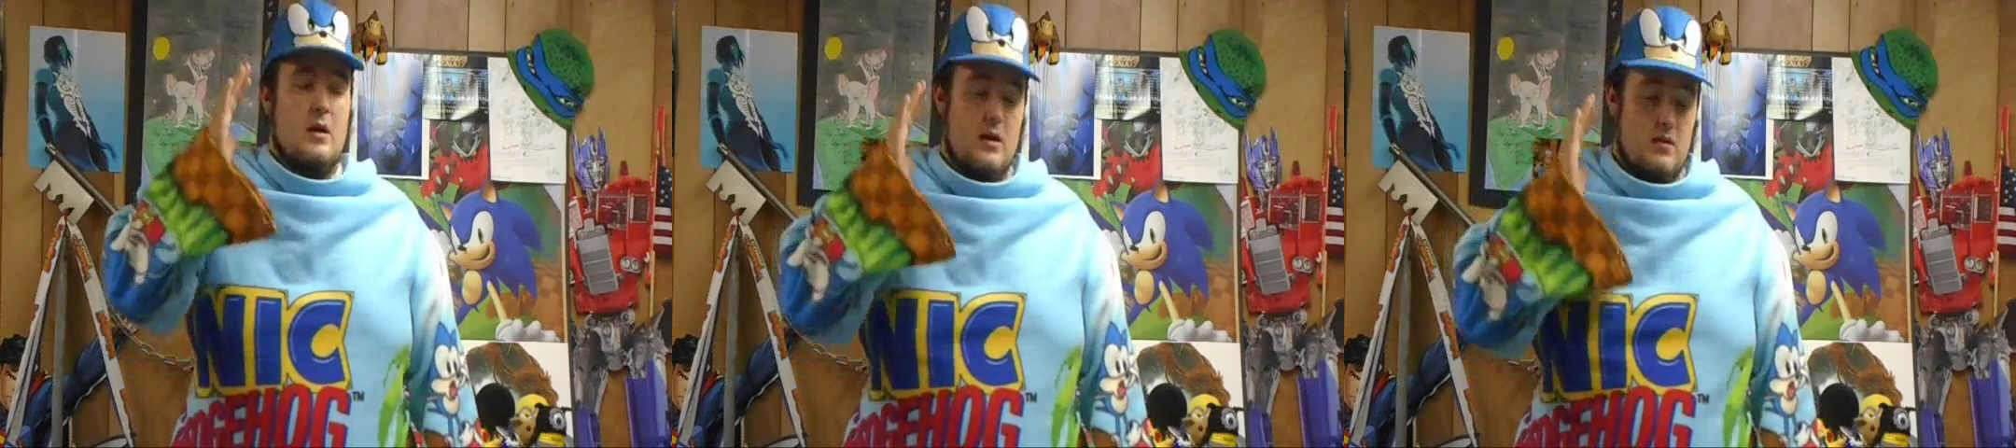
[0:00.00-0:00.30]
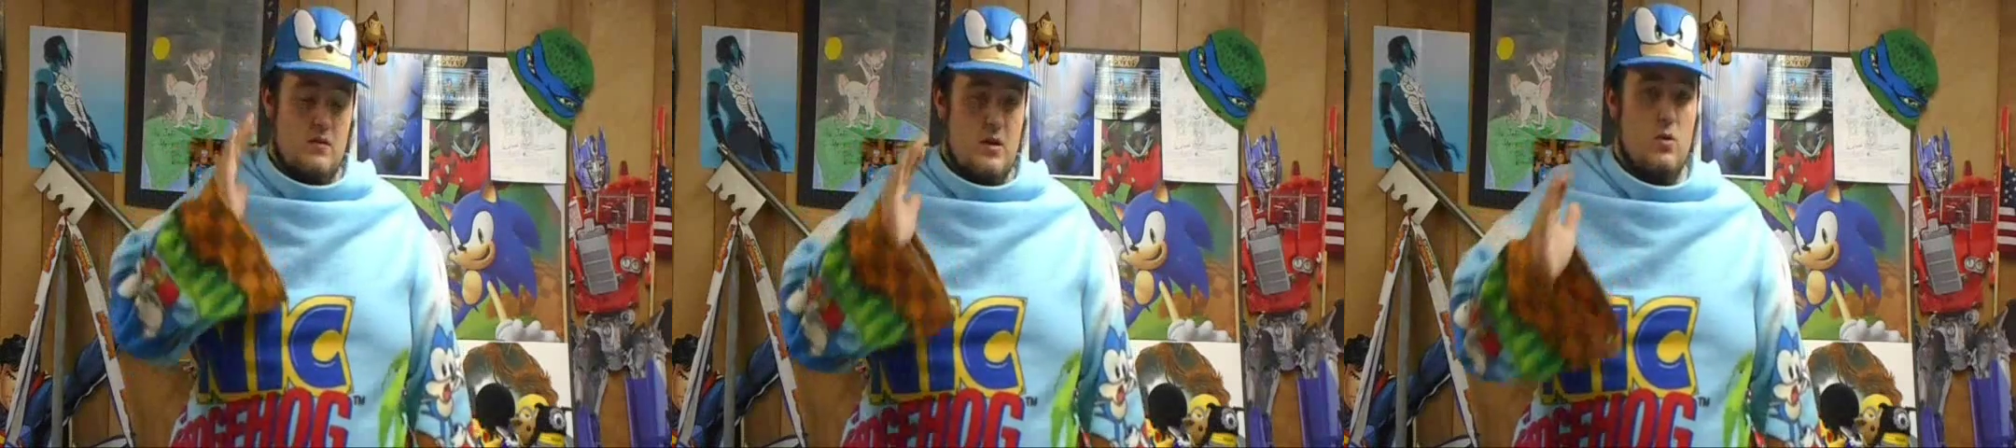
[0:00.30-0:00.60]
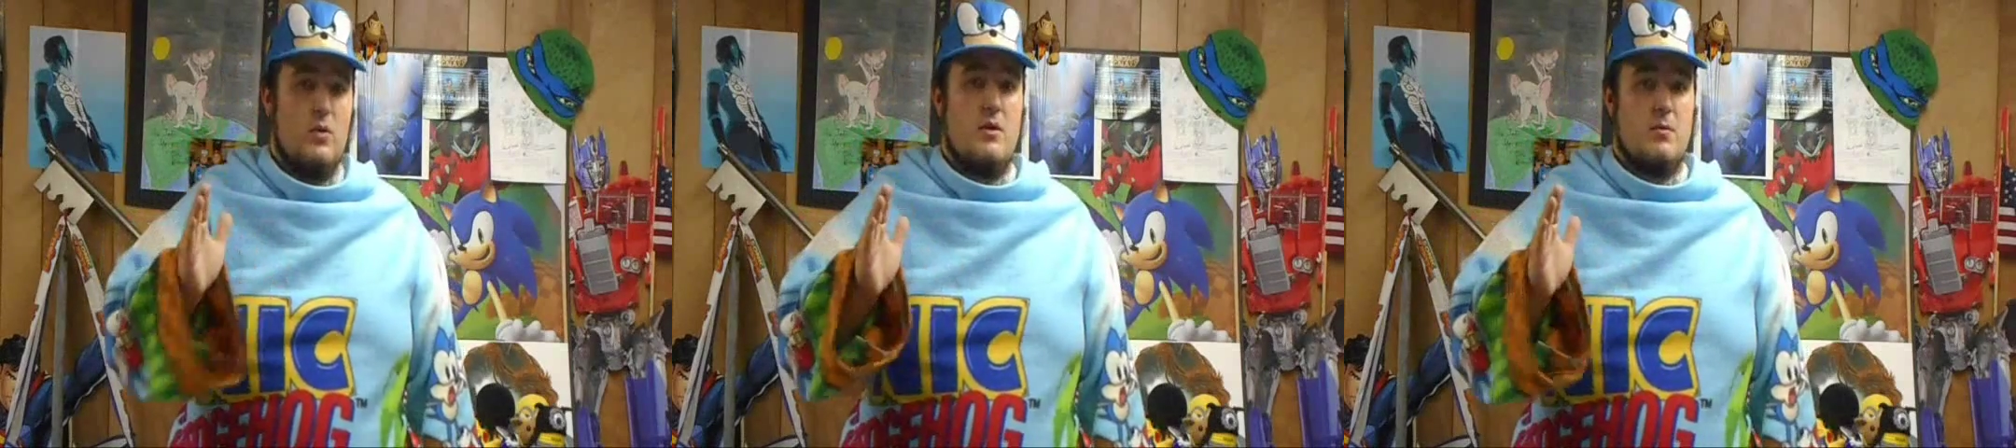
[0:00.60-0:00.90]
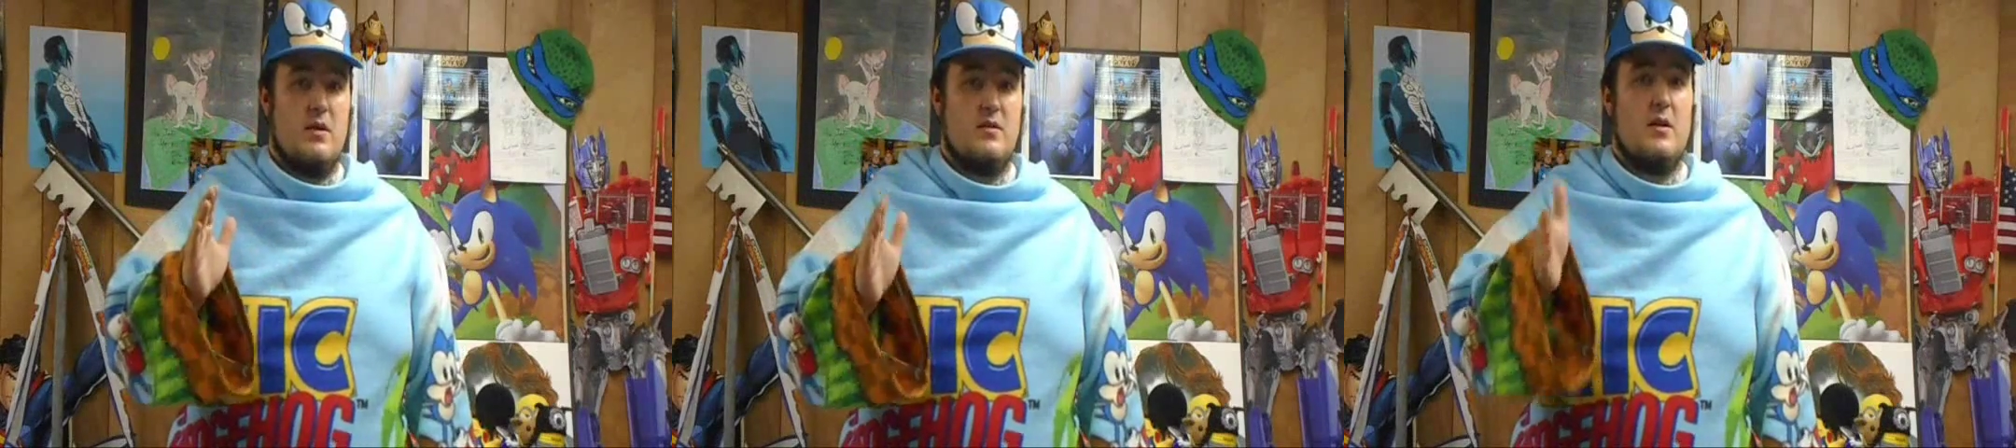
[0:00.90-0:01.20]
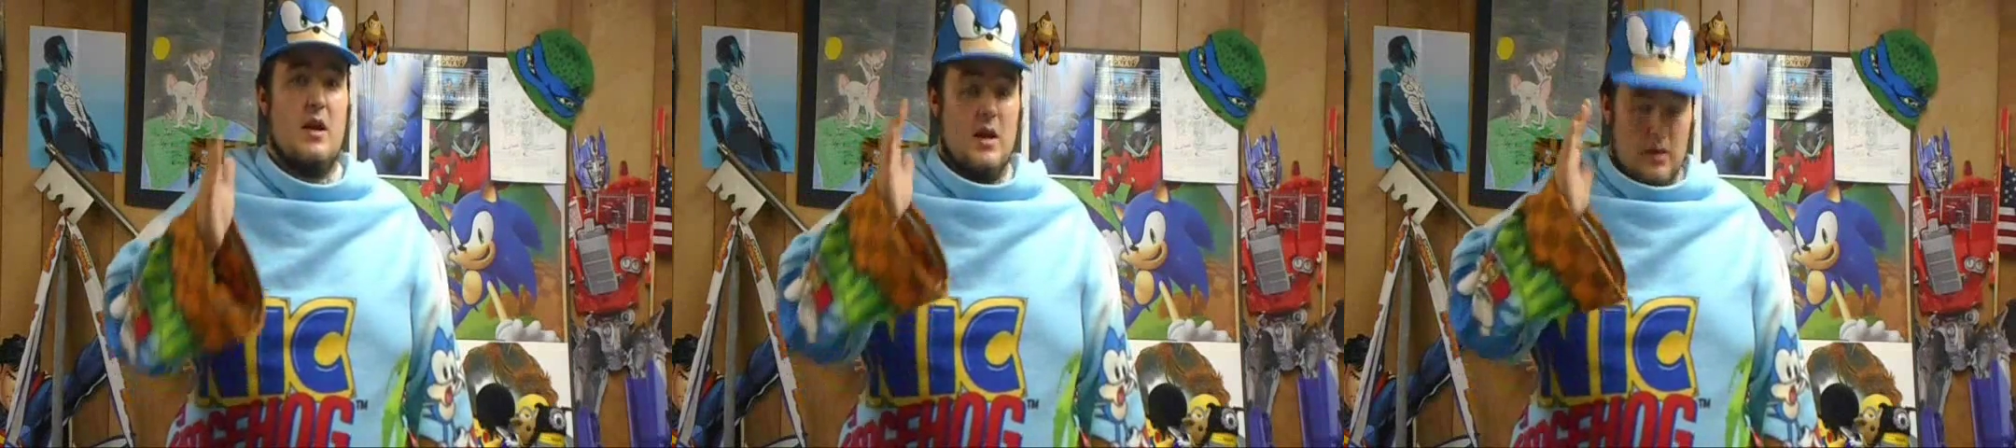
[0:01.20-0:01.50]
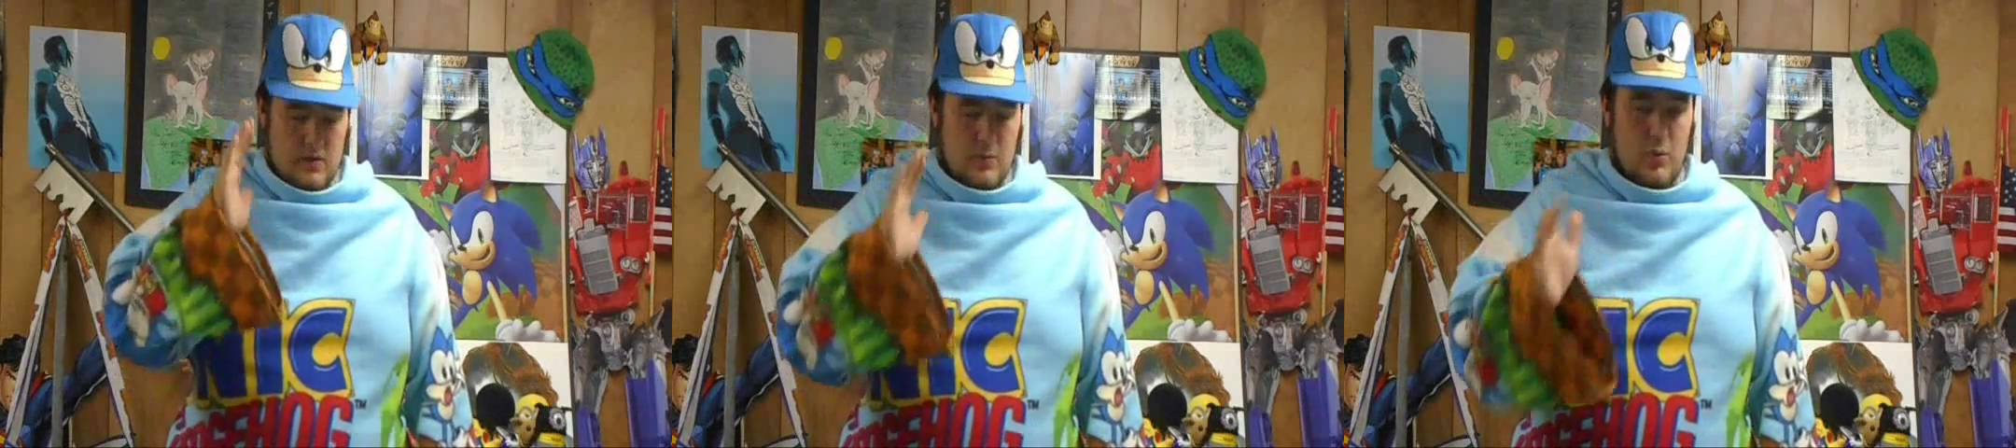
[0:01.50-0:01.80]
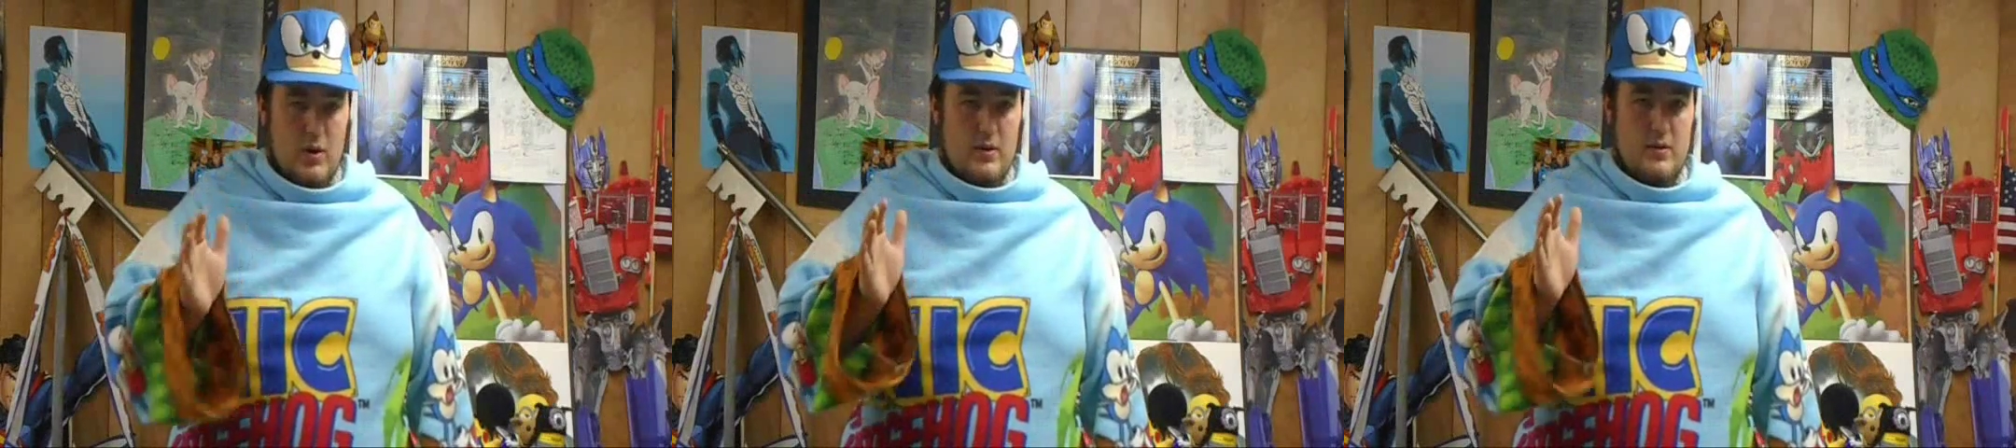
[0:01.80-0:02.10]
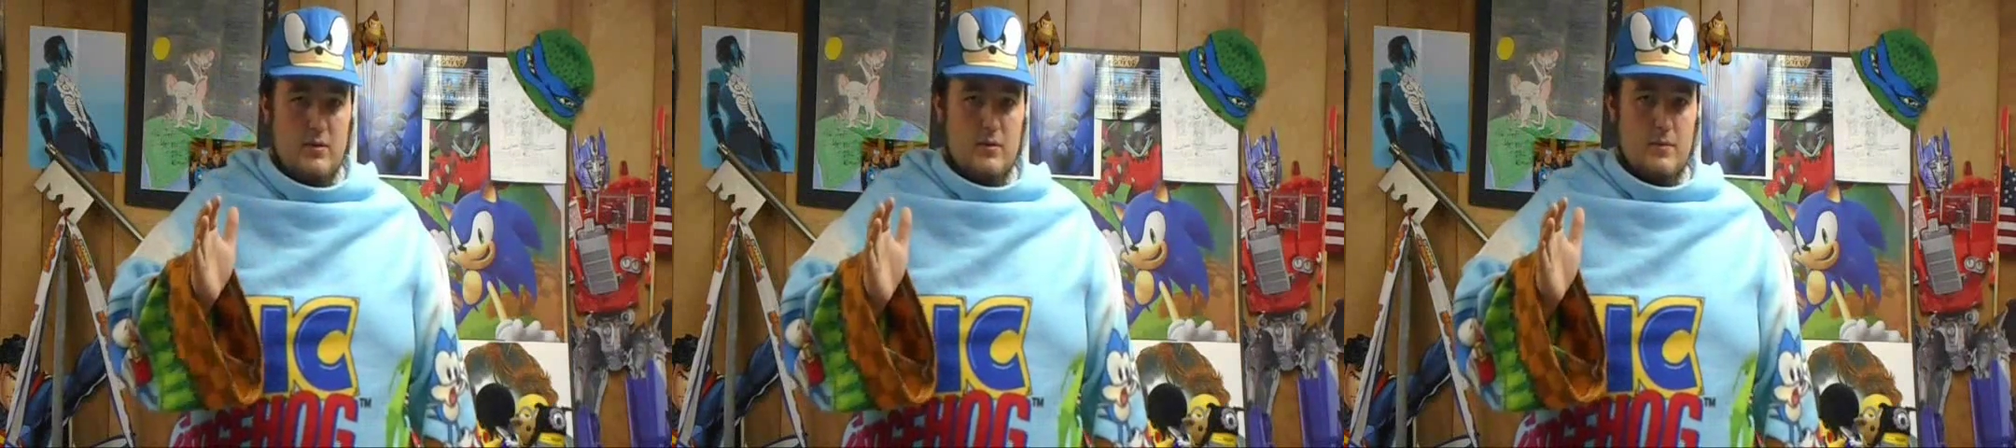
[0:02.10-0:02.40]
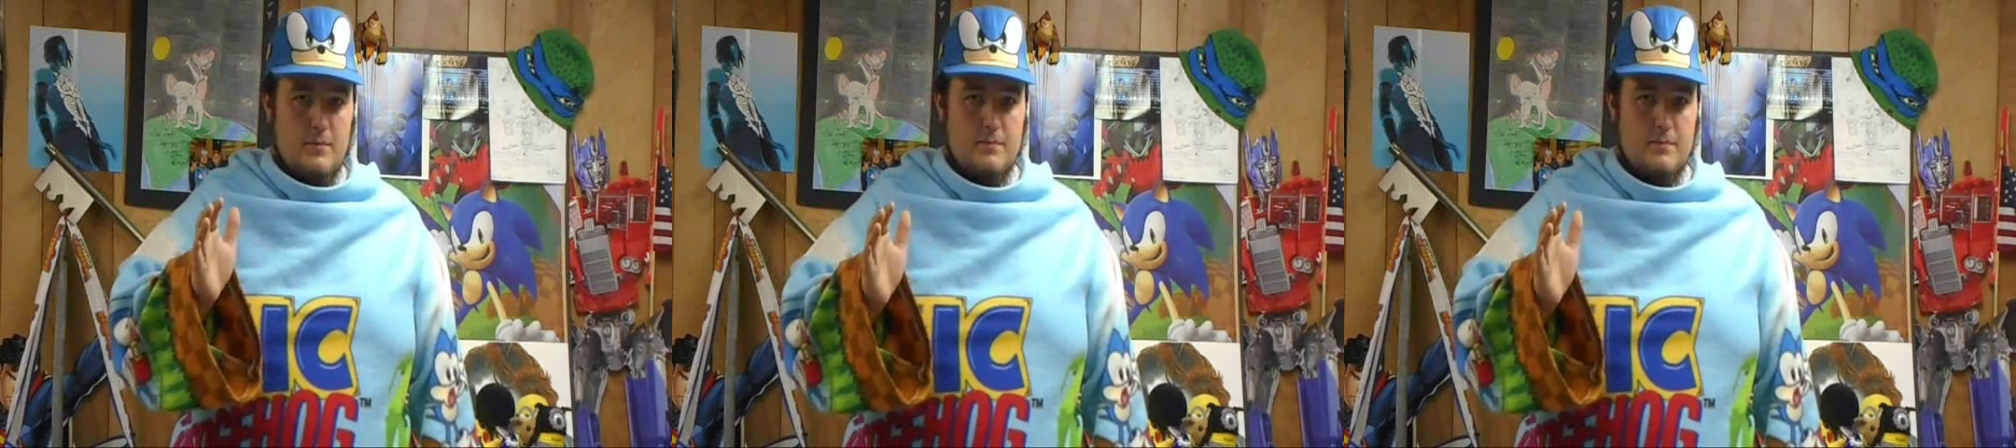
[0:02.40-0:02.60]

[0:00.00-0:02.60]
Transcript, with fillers: That is the only reason, and it's pointless.